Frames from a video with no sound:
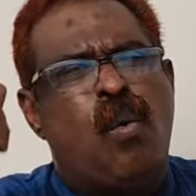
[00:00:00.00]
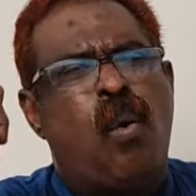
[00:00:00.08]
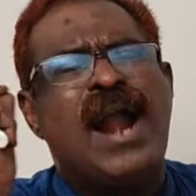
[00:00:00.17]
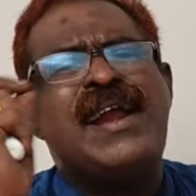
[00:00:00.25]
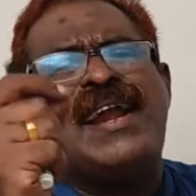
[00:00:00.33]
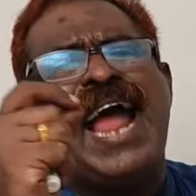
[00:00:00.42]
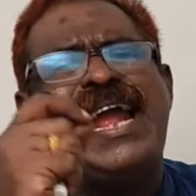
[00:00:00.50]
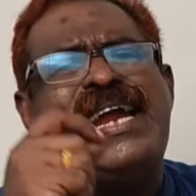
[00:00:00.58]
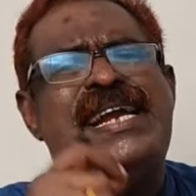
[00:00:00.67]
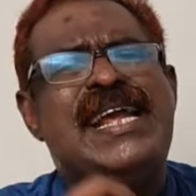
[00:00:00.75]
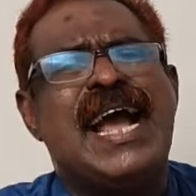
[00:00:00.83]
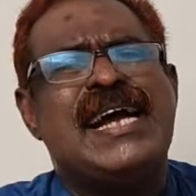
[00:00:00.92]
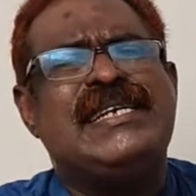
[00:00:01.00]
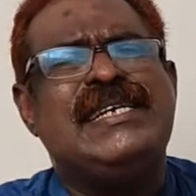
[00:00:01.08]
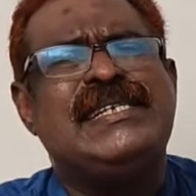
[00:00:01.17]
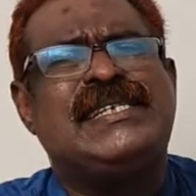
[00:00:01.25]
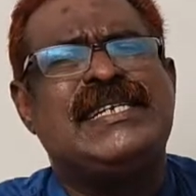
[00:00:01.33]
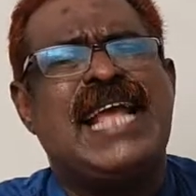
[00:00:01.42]
one idea
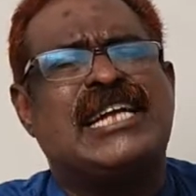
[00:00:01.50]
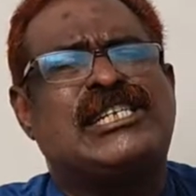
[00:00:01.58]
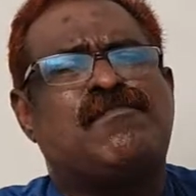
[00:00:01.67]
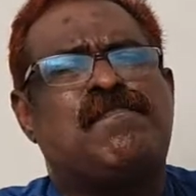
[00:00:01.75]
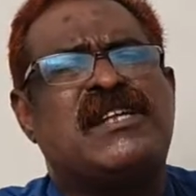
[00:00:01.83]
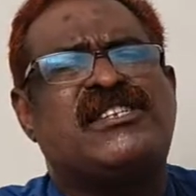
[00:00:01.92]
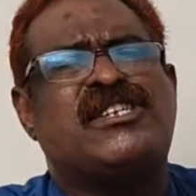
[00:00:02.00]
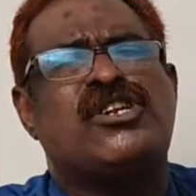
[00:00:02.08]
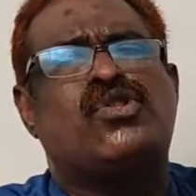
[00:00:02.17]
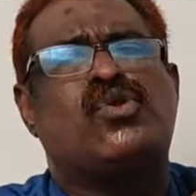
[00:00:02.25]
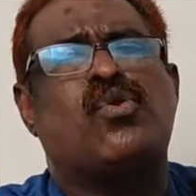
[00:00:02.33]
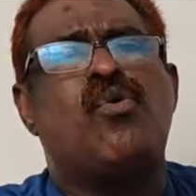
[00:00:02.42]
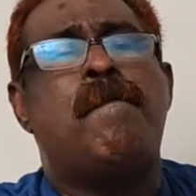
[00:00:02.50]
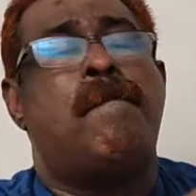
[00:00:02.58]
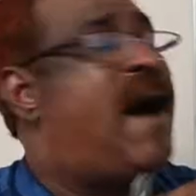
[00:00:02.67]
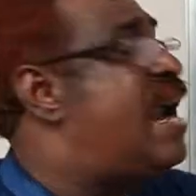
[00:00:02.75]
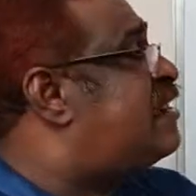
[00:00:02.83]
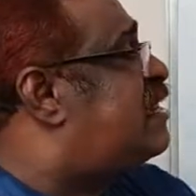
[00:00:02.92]
is expressed through
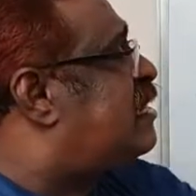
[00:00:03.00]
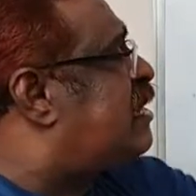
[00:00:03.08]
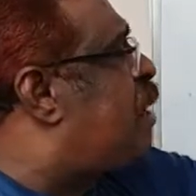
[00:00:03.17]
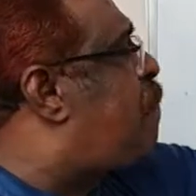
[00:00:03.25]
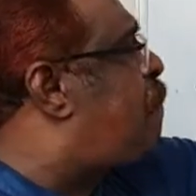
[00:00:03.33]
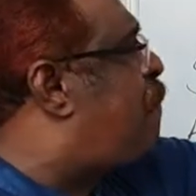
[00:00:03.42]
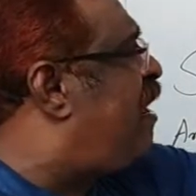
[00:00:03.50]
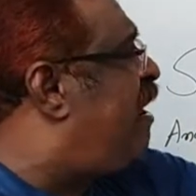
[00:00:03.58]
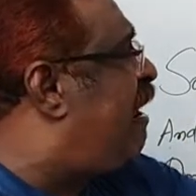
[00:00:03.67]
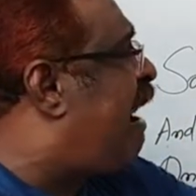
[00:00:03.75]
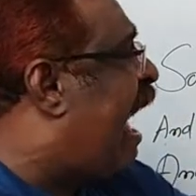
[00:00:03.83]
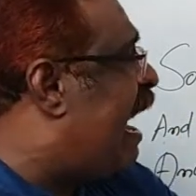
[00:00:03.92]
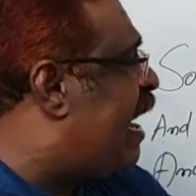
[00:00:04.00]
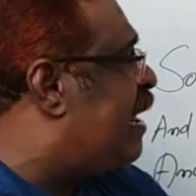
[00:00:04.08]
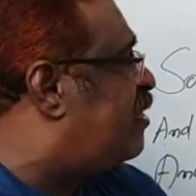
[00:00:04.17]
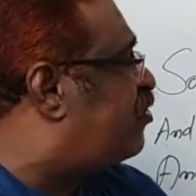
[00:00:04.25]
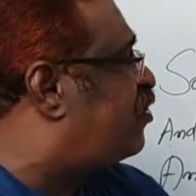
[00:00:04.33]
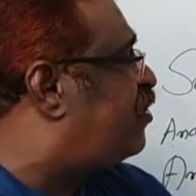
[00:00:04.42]
multiple
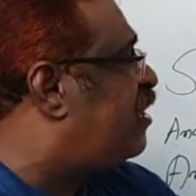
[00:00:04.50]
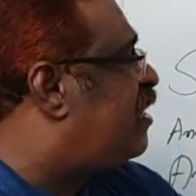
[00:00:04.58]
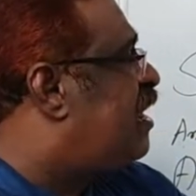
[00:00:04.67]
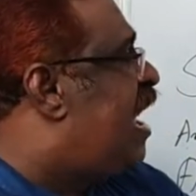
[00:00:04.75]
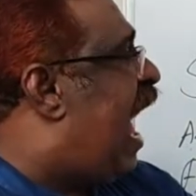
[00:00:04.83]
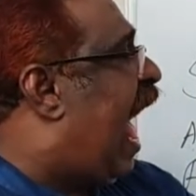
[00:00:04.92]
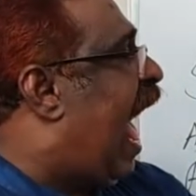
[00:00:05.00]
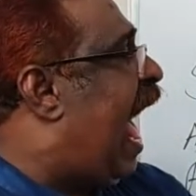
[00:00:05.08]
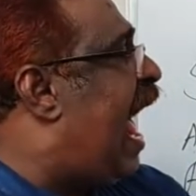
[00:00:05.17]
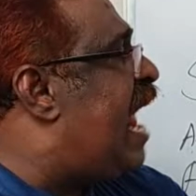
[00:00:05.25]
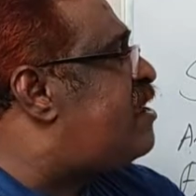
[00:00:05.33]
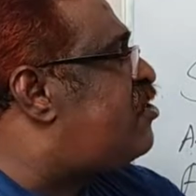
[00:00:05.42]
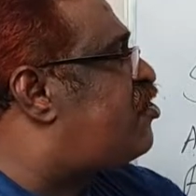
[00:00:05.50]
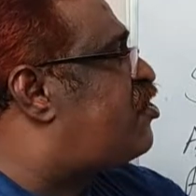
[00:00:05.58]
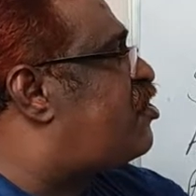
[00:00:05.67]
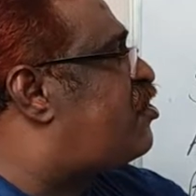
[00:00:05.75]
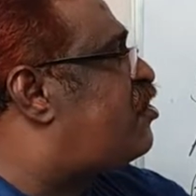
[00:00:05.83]
lines and